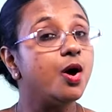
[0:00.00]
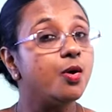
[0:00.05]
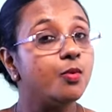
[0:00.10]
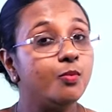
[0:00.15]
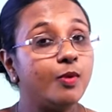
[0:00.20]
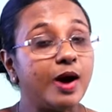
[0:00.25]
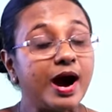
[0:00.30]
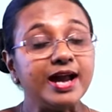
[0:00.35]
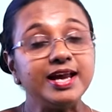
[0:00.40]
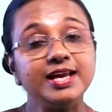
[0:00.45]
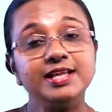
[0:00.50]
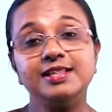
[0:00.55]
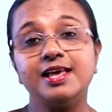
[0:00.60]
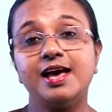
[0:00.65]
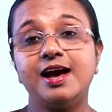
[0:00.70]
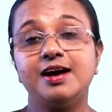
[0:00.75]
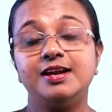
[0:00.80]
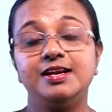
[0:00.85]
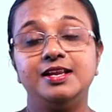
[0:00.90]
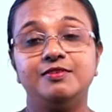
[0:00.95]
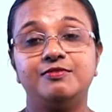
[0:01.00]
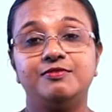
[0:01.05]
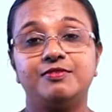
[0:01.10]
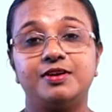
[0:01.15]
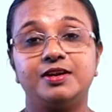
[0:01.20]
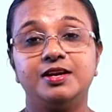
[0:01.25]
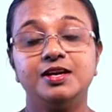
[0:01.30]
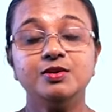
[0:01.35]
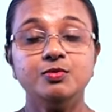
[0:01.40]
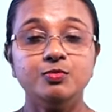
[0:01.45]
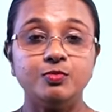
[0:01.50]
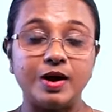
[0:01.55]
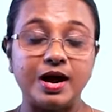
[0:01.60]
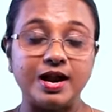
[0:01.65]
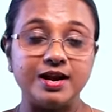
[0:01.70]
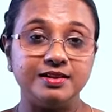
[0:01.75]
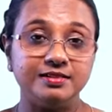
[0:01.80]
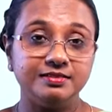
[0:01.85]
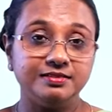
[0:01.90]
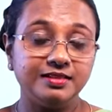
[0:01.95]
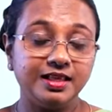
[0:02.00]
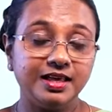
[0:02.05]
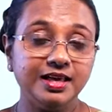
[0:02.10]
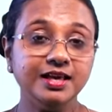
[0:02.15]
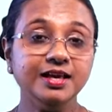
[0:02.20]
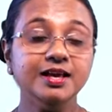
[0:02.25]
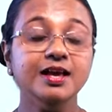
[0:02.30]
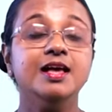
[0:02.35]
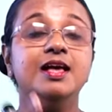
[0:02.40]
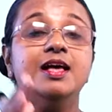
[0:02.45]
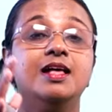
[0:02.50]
Why they are different? One thing,